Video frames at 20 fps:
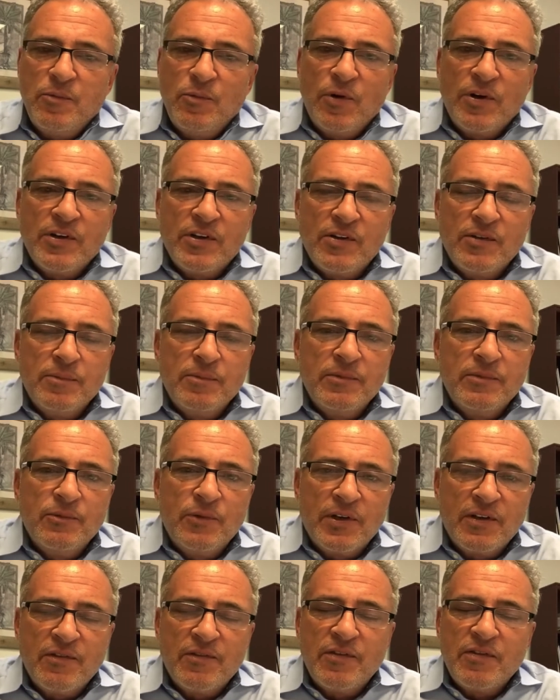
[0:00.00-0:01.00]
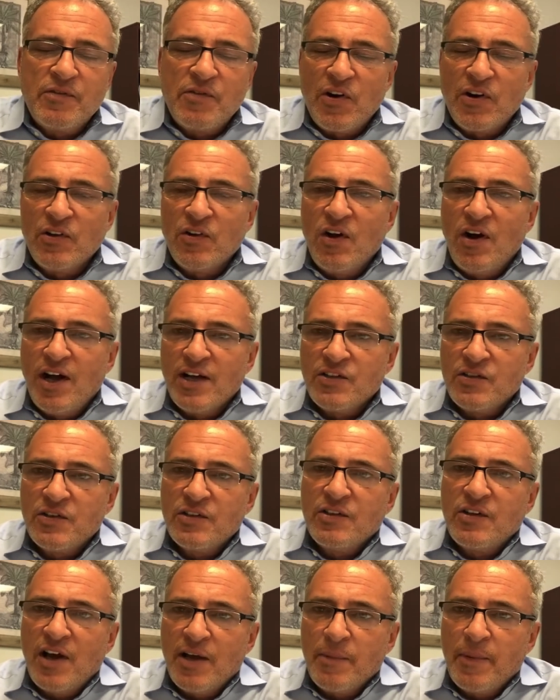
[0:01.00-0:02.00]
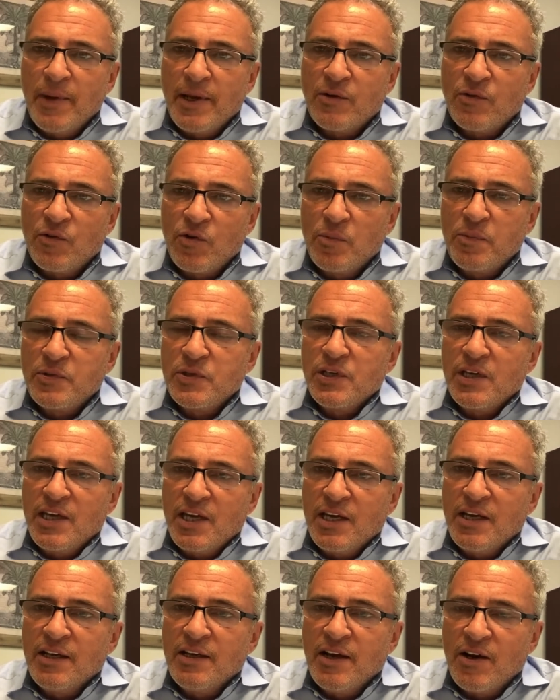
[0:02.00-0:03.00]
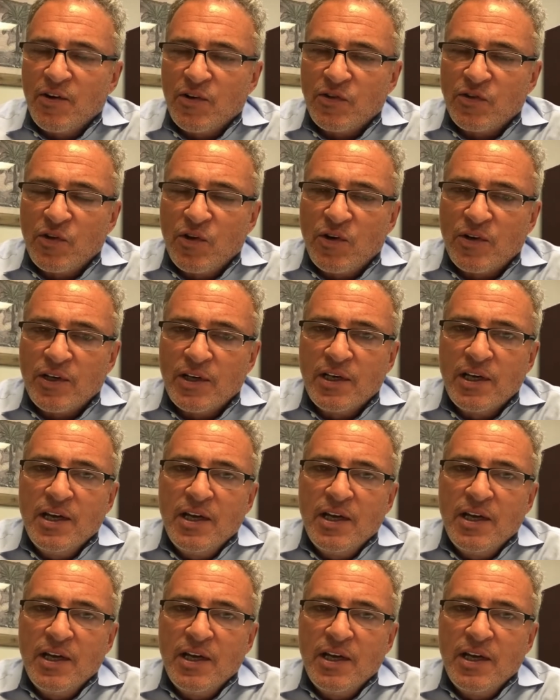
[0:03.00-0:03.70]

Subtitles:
one of the very large diabetic groups in Arizona.